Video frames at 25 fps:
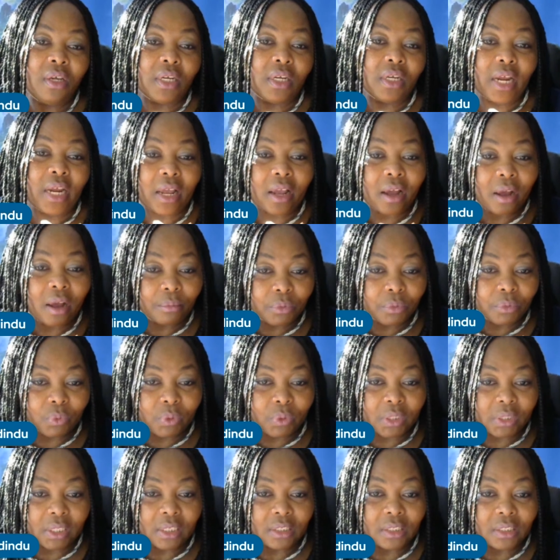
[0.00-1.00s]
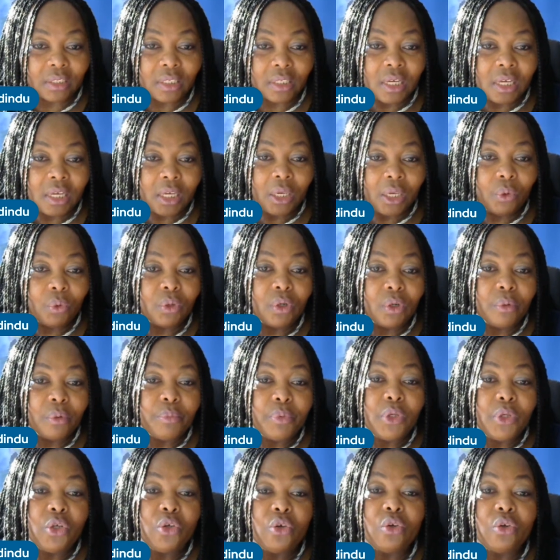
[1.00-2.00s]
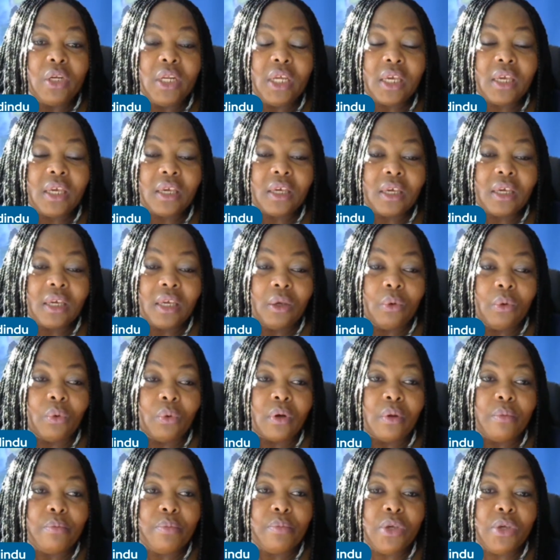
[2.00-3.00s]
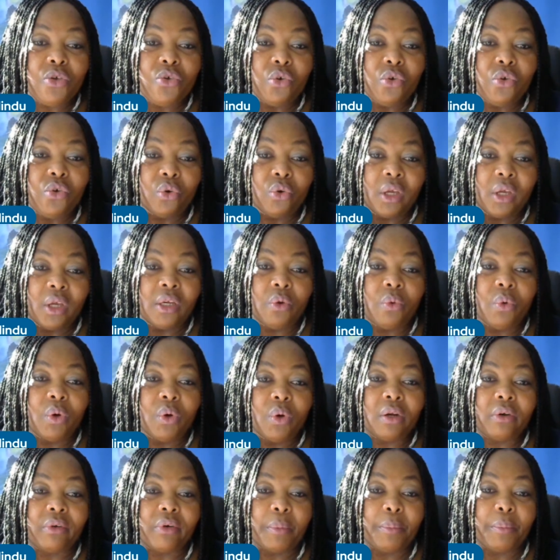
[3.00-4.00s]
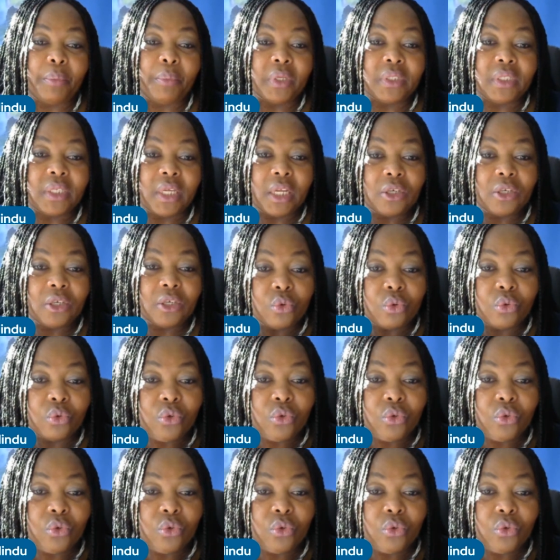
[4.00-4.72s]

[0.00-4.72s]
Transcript: that comes with it. You want to be unique, you want to be you, and you want to represent who